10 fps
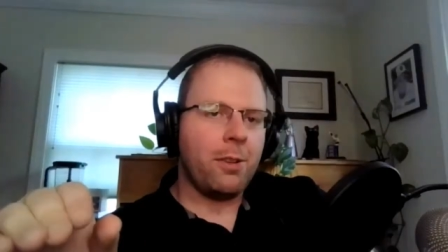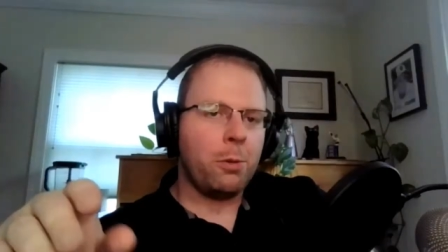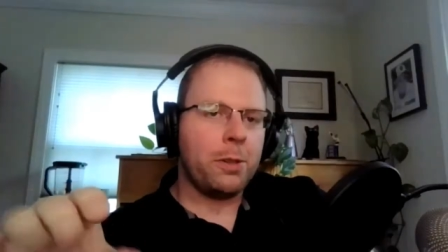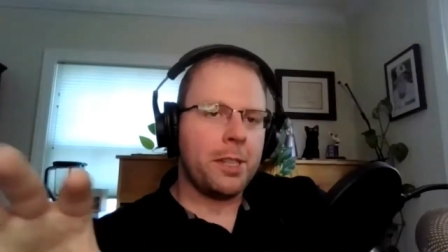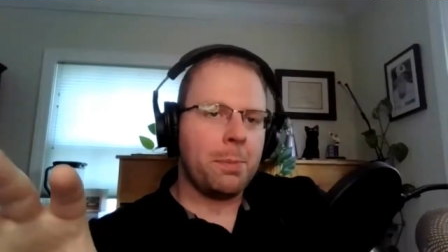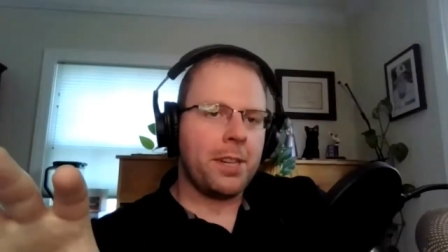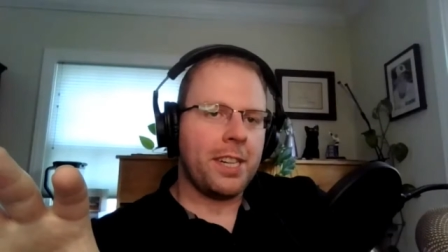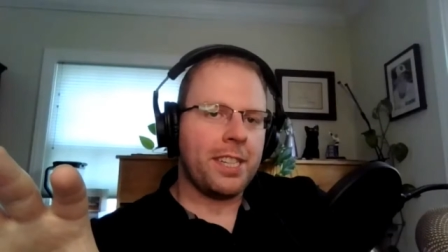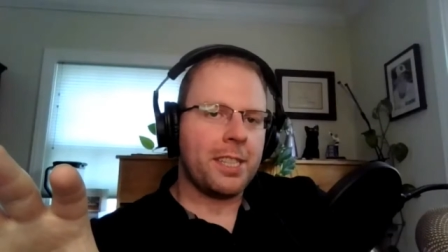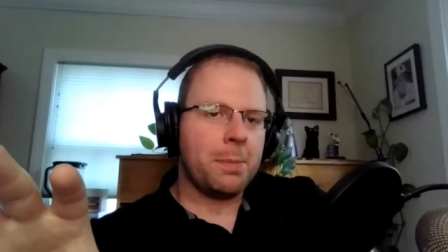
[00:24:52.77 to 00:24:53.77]
whole
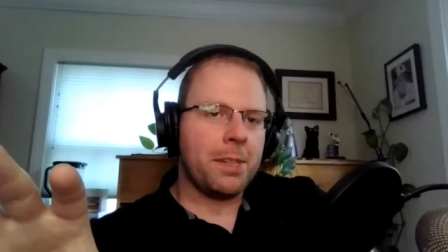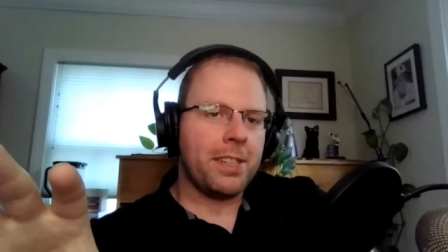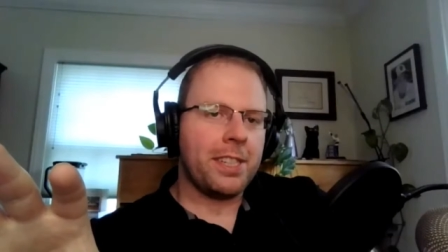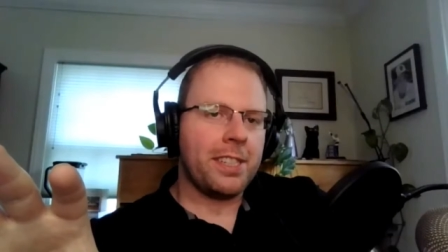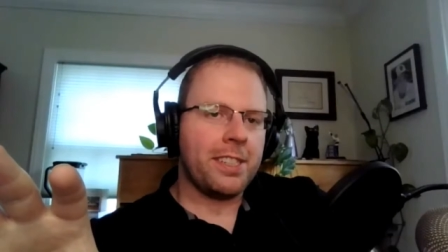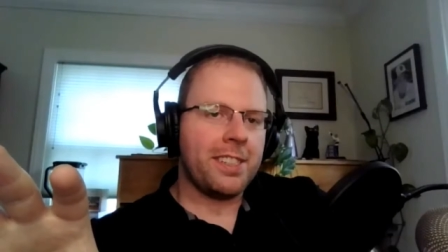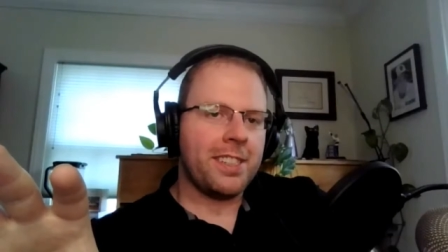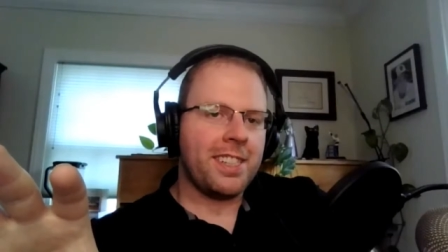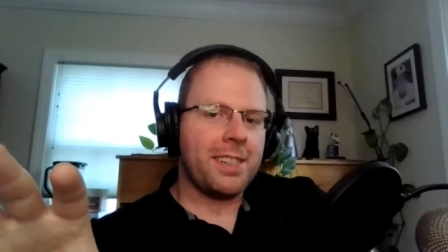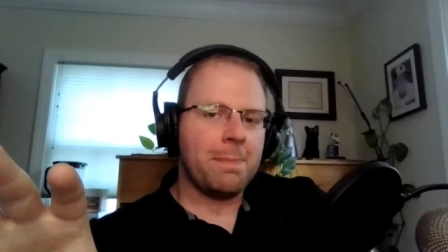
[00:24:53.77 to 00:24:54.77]
Cypriot experience
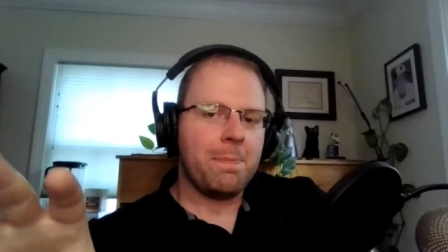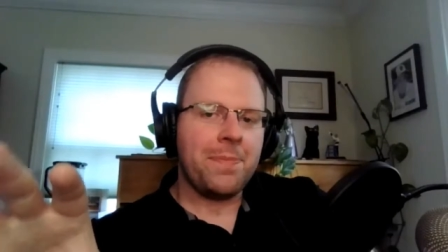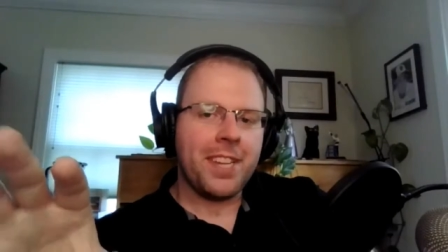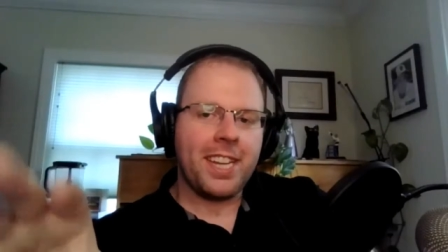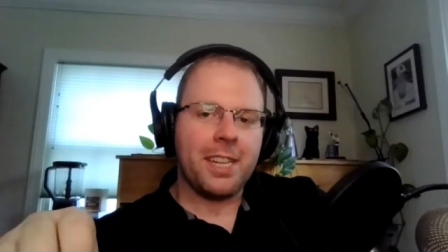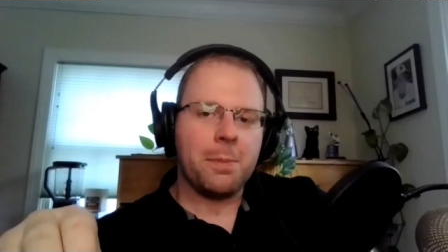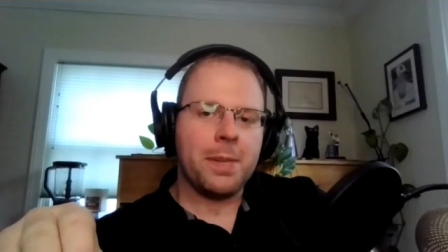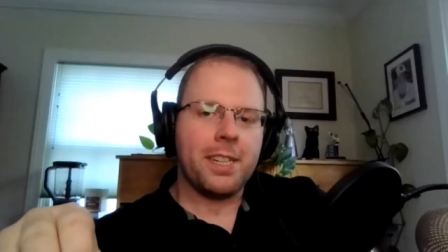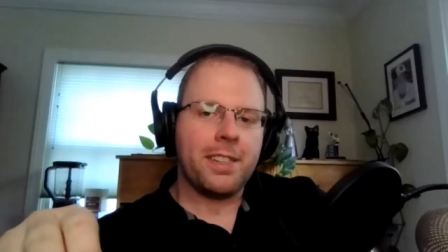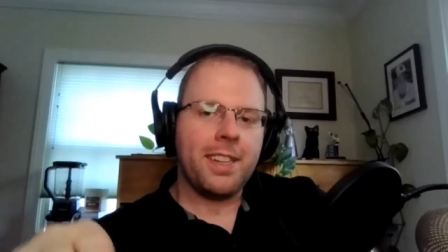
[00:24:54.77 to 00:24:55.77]
in a
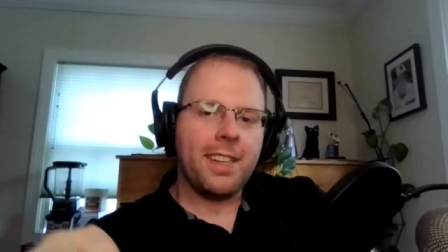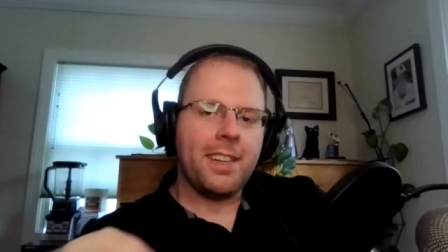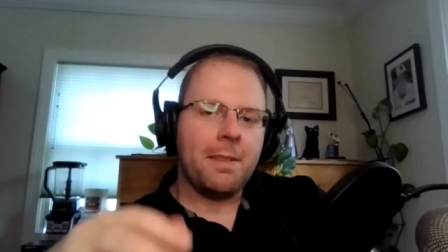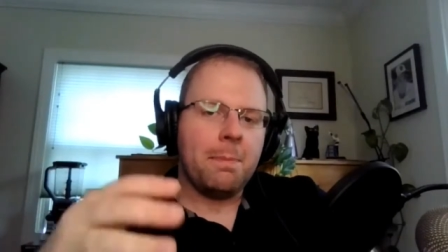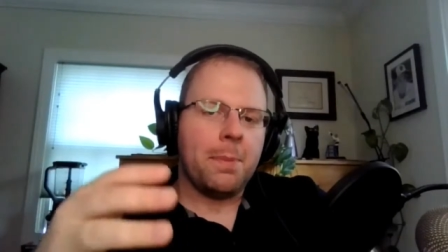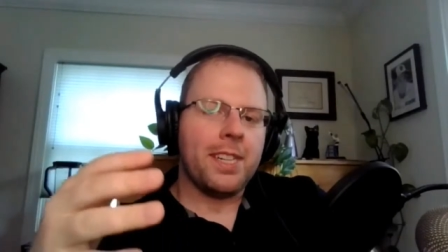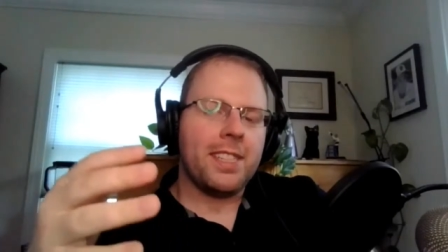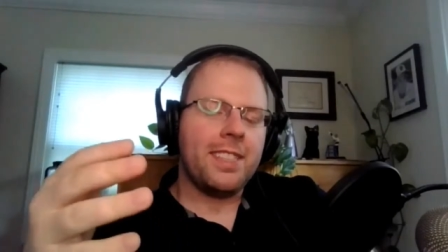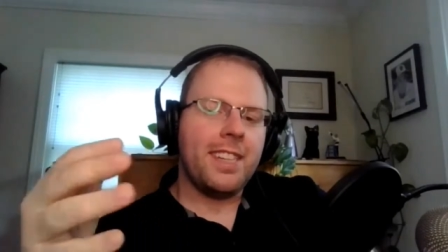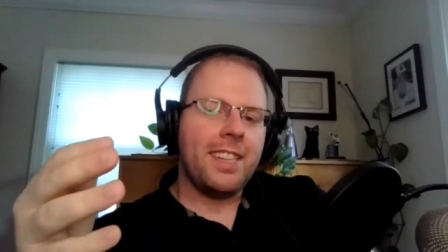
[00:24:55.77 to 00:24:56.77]
minute,
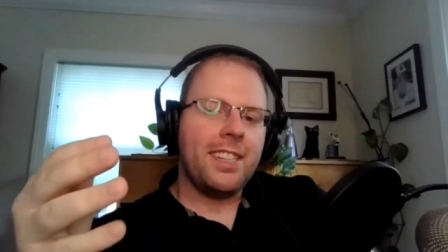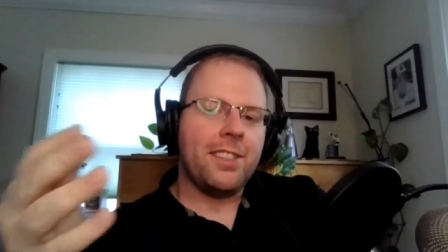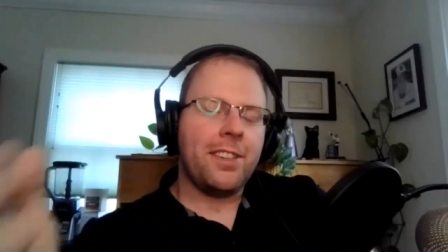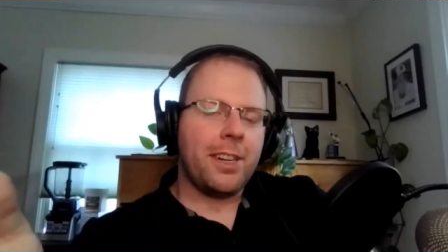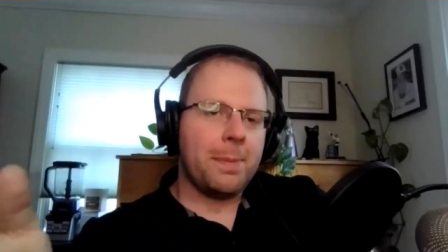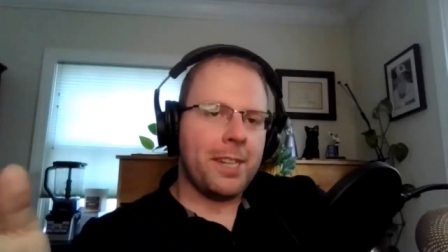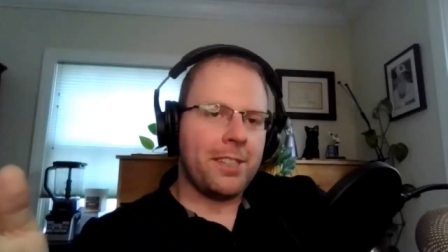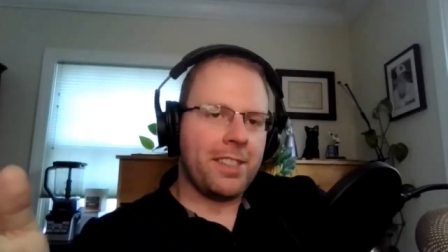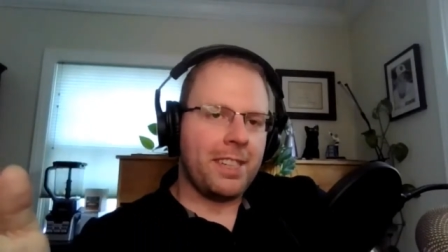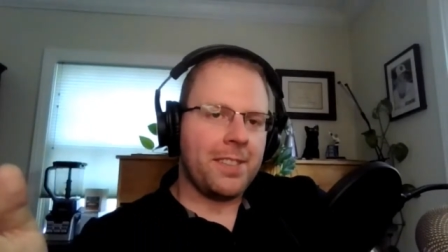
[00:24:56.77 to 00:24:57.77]
but You talk about
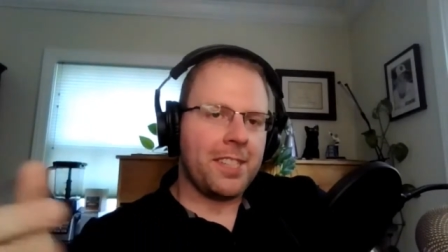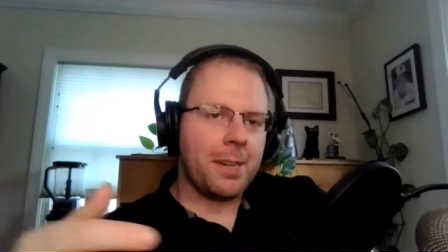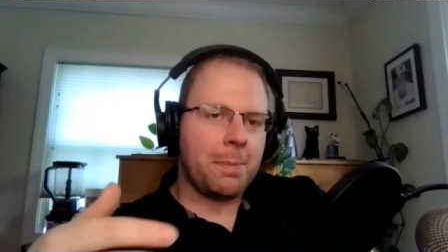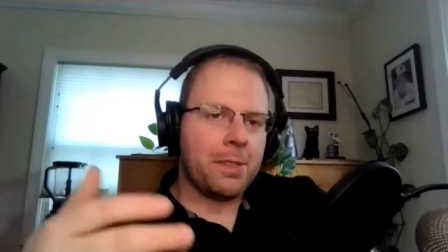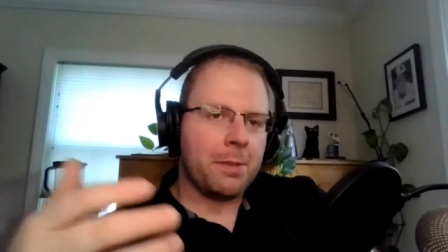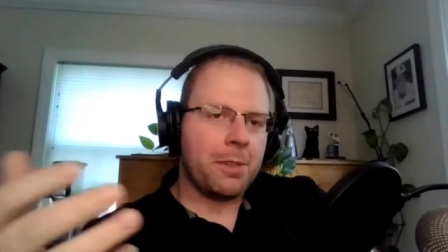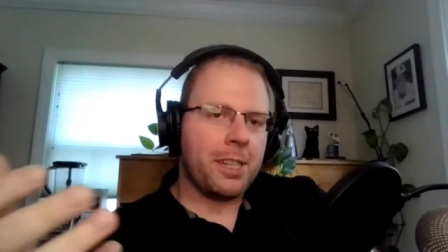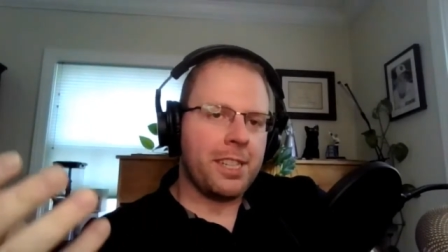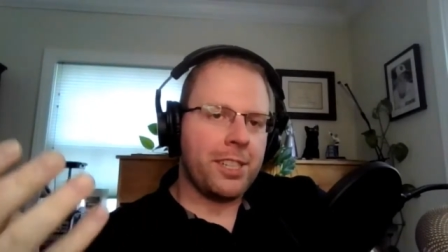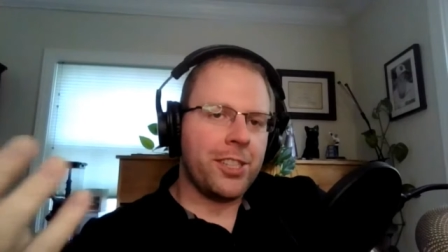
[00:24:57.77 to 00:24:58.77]
your time in Cyprus and what
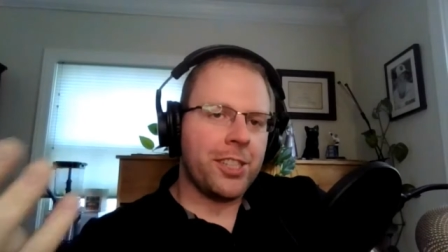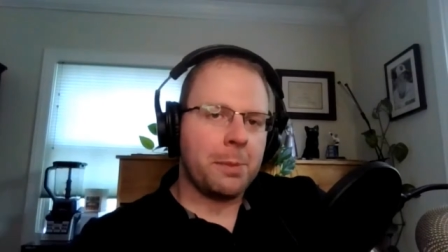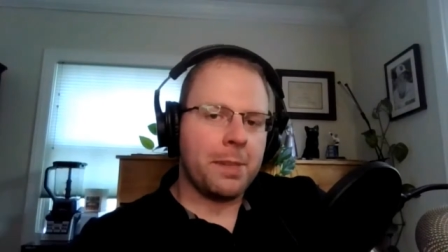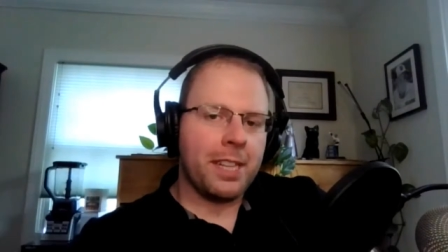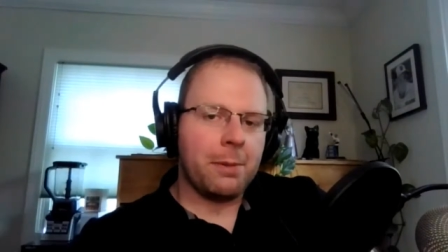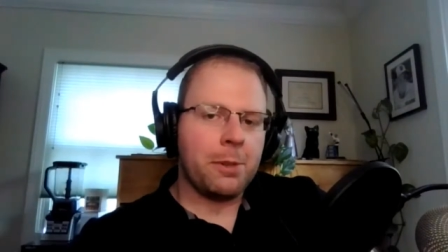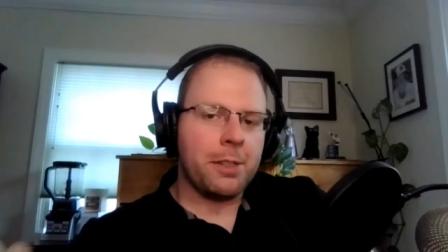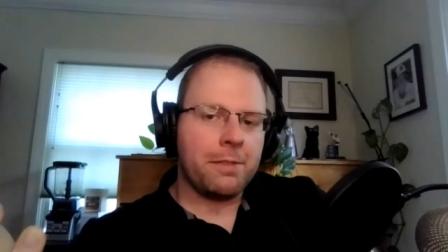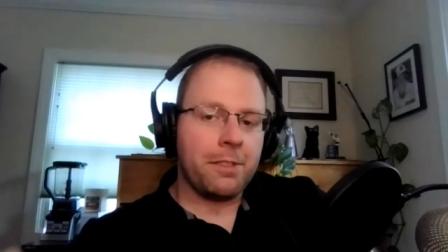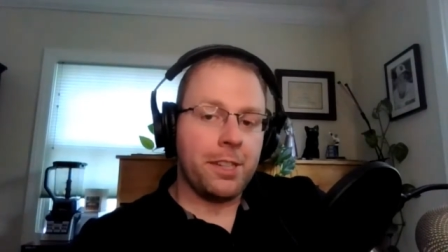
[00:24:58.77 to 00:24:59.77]
an adjustment that
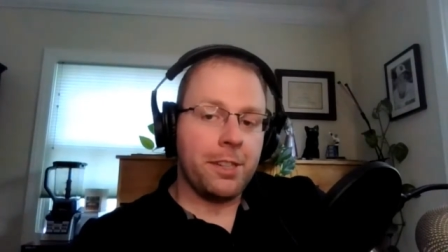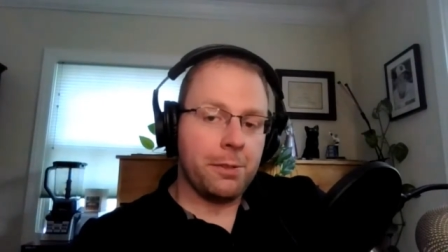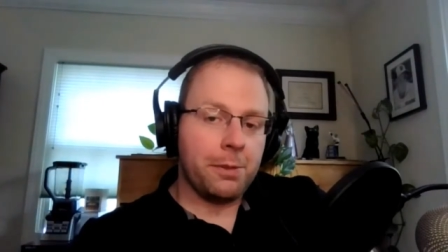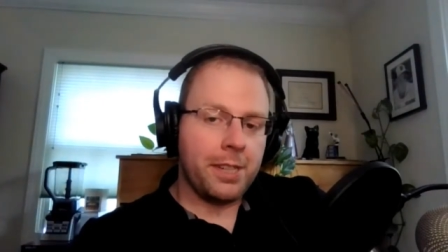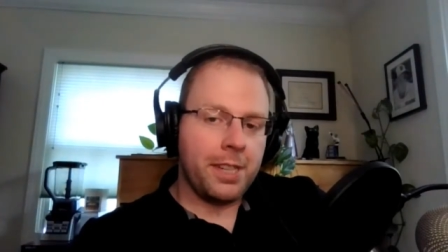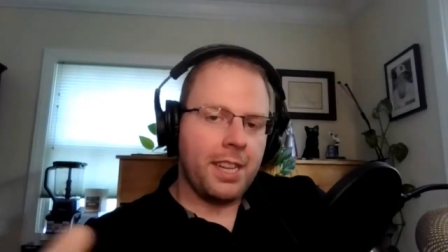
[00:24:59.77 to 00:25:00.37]
was for you.